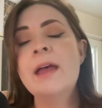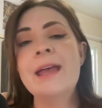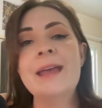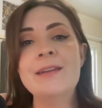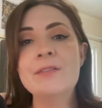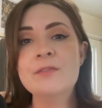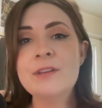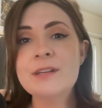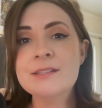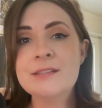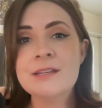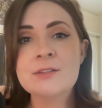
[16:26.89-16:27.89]
And
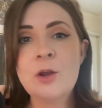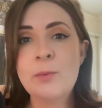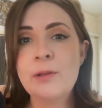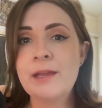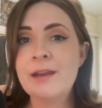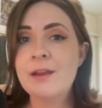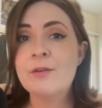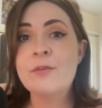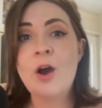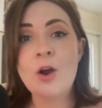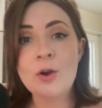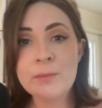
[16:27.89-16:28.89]
Venus is our planet of
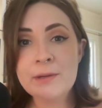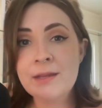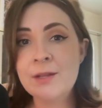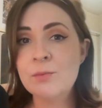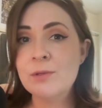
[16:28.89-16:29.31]
harmony,